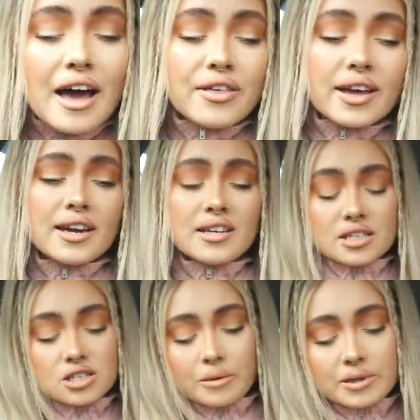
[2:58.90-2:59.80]
think I need to
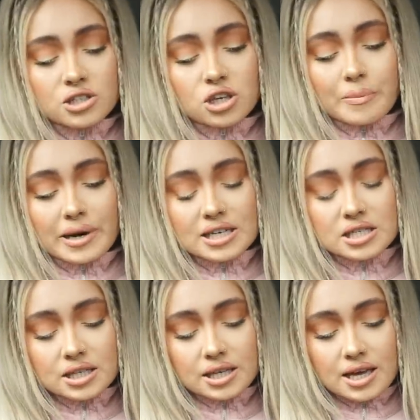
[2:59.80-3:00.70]
stop at the shop
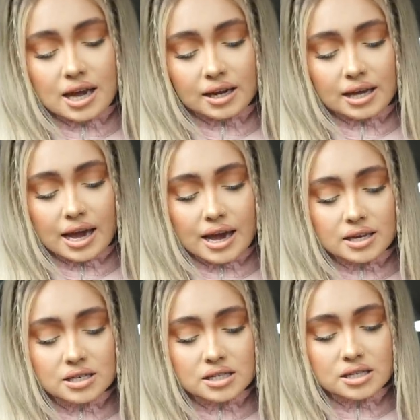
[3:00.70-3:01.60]
actually and
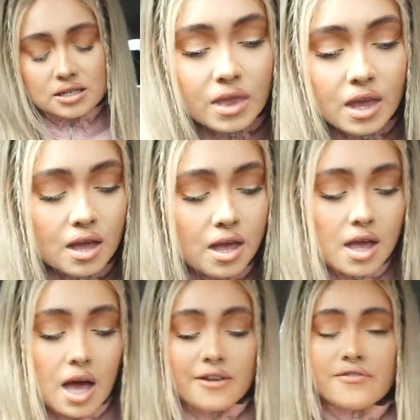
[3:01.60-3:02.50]
get
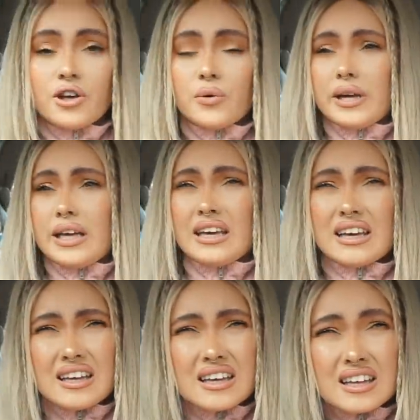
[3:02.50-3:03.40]
a few wee
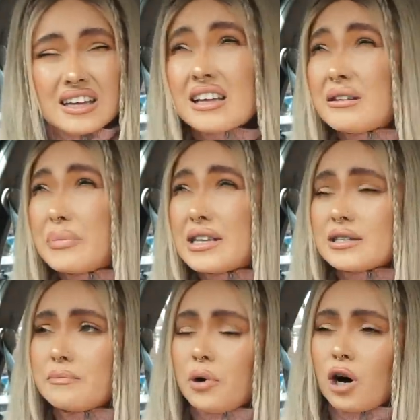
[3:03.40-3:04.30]
bits
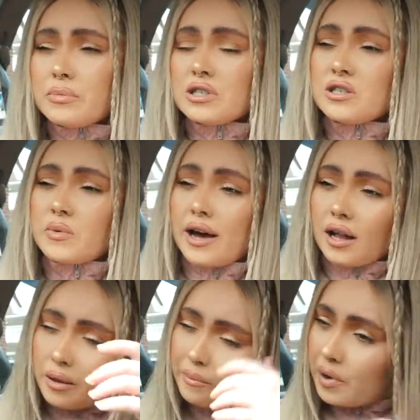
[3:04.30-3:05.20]
and bobs as
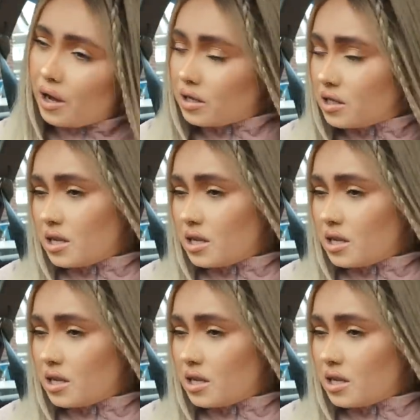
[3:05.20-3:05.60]
well. But